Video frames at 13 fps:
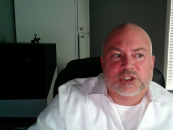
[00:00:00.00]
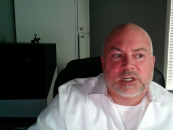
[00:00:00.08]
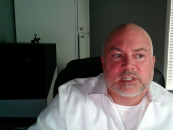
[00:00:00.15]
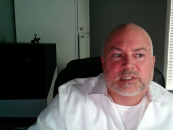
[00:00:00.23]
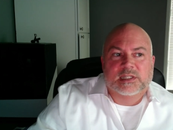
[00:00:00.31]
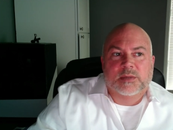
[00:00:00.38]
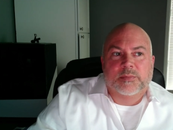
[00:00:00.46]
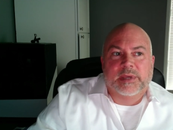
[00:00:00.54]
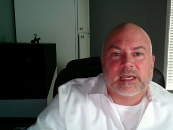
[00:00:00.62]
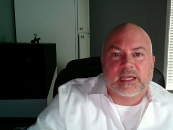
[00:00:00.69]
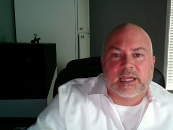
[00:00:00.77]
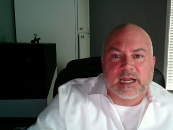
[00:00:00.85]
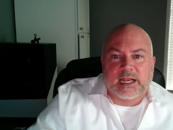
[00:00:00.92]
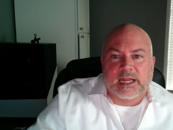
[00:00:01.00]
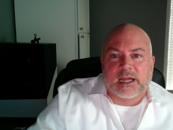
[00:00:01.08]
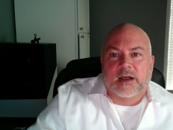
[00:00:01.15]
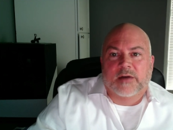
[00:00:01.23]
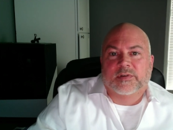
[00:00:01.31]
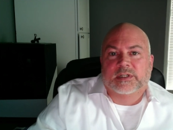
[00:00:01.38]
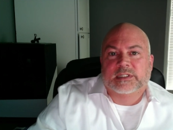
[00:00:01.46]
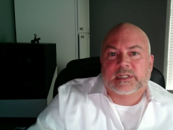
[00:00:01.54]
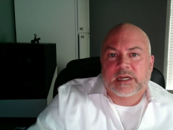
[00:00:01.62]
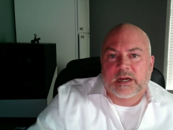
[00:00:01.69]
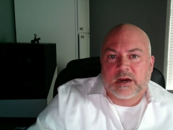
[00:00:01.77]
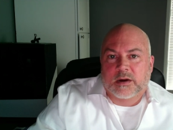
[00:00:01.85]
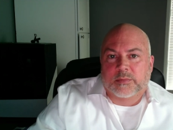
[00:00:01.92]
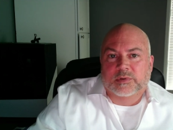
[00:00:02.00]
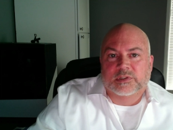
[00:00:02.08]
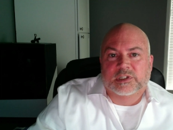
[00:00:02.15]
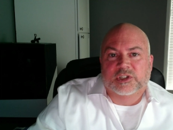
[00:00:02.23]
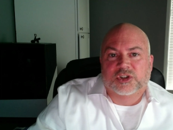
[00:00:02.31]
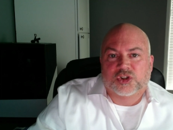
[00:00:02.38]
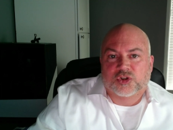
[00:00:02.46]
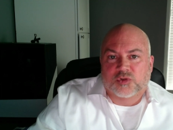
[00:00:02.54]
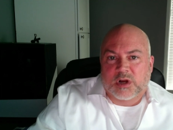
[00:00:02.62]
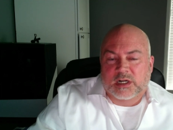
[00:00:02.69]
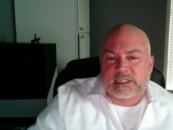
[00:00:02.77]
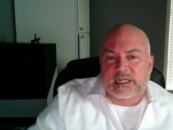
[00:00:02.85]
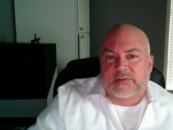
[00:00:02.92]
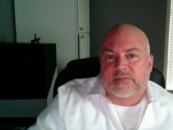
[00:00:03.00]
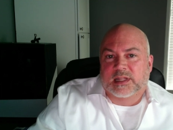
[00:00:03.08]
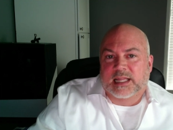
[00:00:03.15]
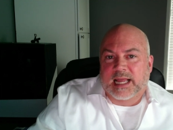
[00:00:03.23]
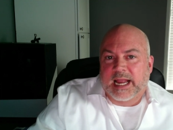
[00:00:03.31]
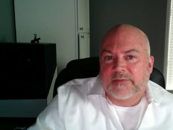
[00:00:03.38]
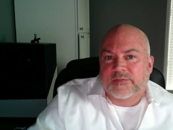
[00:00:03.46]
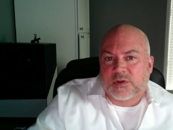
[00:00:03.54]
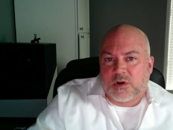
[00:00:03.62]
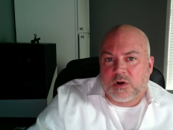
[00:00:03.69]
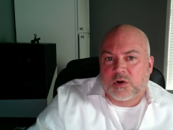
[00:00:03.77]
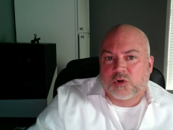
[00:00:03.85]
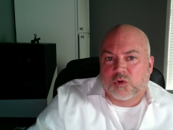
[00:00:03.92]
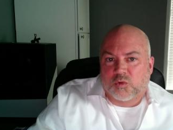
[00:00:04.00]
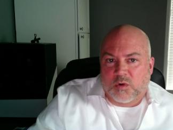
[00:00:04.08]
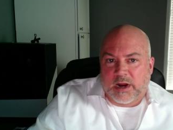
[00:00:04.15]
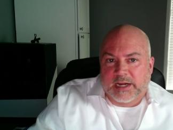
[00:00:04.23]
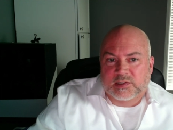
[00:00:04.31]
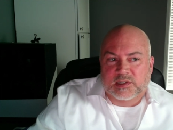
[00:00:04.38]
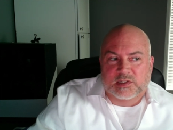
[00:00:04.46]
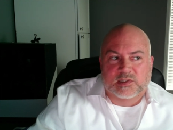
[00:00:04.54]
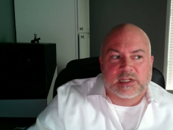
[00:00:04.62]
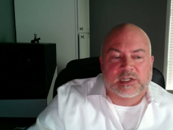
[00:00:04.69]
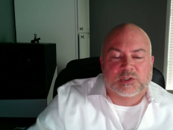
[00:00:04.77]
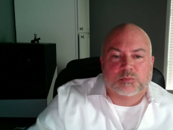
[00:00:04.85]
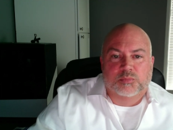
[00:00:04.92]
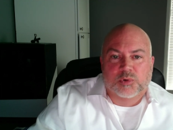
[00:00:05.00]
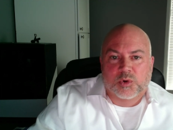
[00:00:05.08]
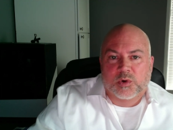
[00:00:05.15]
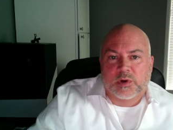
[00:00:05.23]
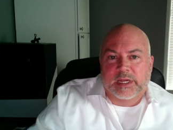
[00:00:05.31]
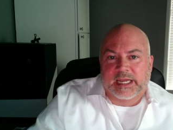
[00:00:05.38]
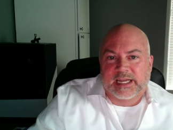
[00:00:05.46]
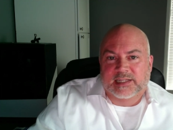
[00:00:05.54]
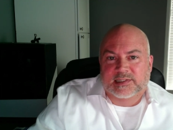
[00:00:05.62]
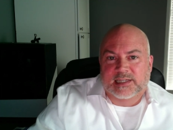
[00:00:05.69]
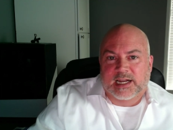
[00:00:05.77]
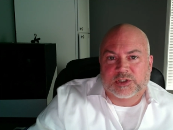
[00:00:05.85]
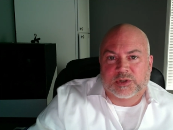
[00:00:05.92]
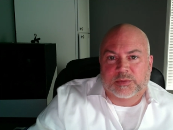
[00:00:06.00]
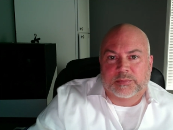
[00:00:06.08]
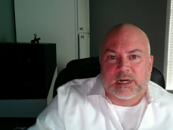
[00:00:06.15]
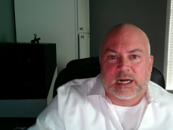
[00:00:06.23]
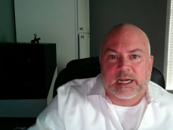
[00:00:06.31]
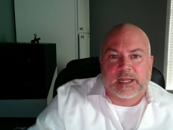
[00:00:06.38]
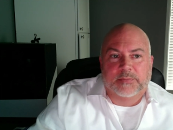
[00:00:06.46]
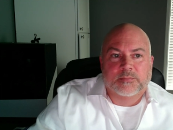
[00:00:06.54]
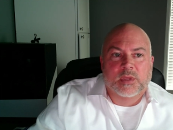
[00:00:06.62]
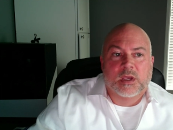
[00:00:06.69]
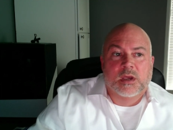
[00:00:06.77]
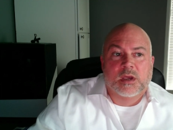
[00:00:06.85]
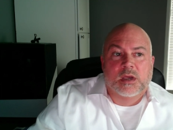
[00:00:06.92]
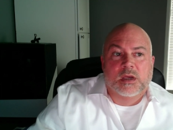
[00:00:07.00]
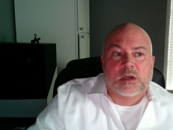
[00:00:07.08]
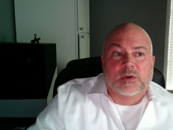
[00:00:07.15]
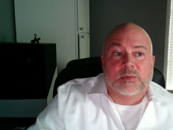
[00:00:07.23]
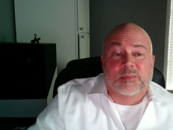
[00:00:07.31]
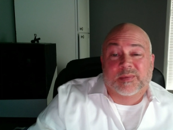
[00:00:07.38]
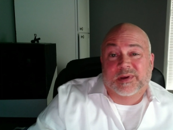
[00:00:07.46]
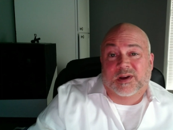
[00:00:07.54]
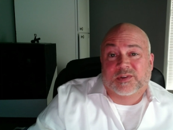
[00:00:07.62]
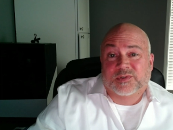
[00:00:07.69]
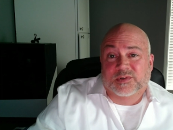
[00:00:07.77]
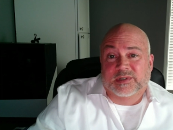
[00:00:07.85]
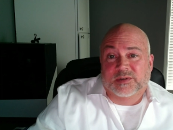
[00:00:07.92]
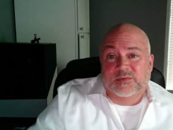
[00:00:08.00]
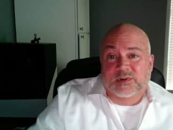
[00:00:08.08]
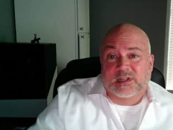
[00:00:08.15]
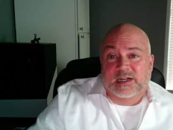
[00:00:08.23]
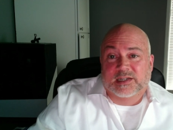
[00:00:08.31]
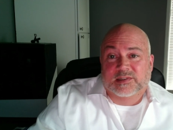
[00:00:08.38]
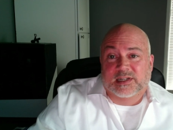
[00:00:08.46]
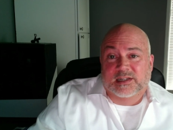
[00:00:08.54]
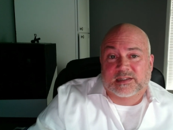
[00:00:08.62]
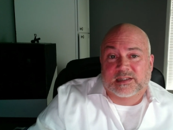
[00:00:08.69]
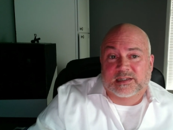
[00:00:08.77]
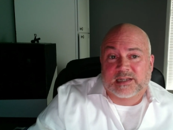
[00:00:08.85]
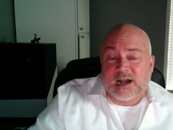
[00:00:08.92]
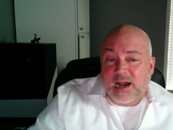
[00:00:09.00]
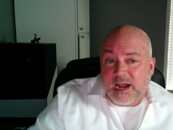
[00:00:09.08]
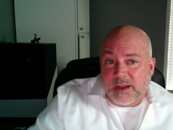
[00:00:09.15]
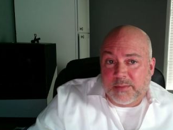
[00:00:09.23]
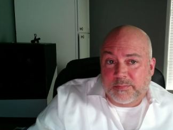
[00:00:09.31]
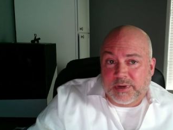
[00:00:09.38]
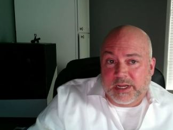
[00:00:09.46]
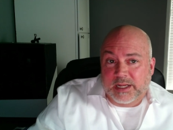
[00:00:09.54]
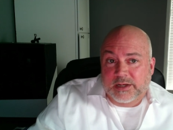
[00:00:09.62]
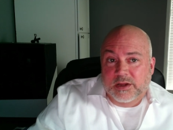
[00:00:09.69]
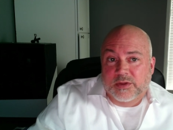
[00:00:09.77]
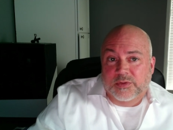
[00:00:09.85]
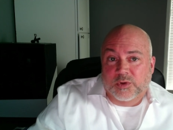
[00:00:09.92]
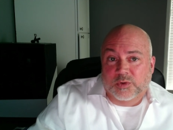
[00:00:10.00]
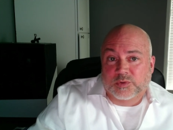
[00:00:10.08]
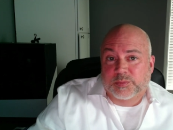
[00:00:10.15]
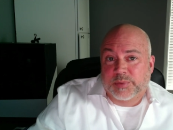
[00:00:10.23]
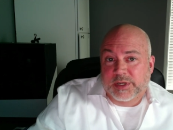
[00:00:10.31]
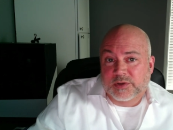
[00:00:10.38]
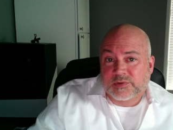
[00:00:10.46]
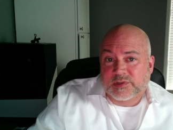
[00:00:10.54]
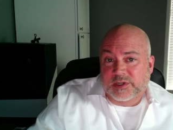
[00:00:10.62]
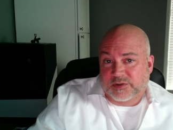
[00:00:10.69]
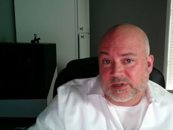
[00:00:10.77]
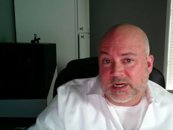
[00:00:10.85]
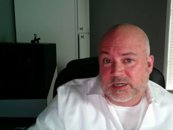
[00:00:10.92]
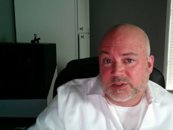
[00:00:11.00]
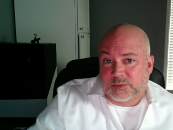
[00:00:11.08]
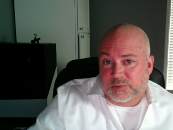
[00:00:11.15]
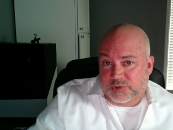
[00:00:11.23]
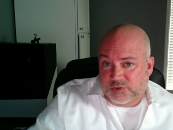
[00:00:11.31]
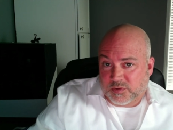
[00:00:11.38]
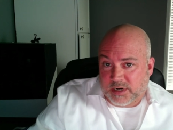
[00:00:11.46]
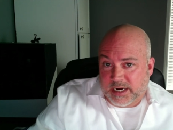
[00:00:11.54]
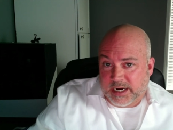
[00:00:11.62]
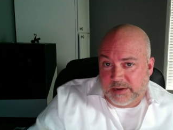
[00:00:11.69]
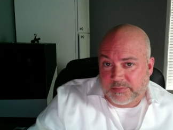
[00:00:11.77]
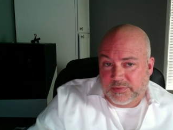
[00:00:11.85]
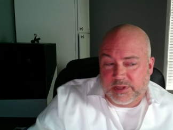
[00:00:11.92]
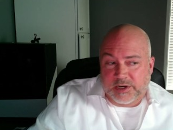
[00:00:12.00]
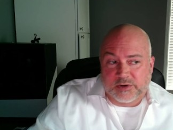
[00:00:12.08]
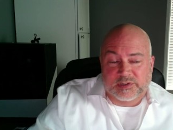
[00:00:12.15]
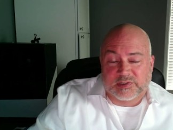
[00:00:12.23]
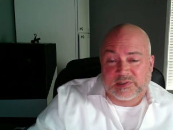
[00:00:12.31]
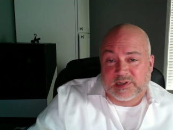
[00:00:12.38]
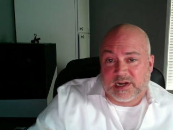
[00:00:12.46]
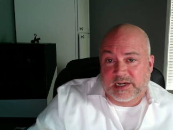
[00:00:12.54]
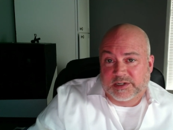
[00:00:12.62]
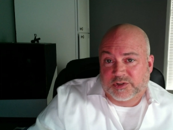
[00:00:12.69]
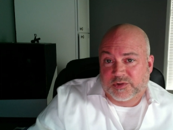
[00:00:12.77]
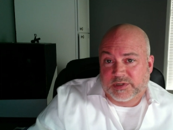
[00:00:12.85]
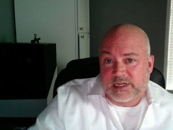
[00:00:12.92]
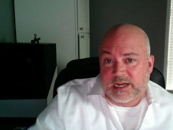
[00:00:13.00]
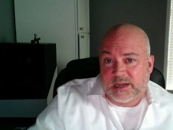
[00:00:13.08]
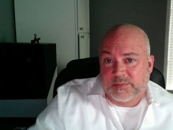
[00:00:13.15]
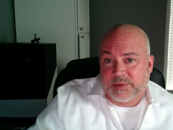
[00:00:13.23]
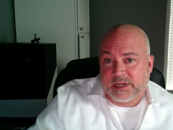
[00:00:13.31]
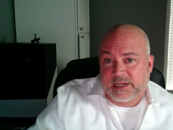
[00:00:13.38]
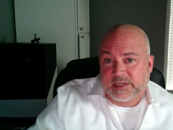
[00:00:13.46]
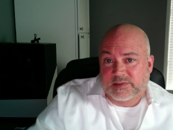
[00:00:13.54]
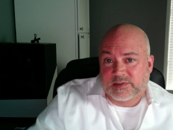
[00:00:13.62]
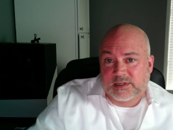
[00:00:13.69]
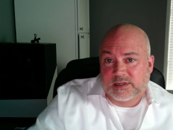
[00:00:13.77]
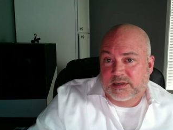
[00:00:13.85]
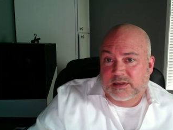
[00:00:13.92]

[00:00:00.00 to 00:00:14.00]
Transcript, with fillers: just the beginning of a terrible, destructive, lifelong crisis that is brewing inside your body. You probably also didn't realize it at the time, but those pills that your doctor prescribed that are designed to treat diabetes,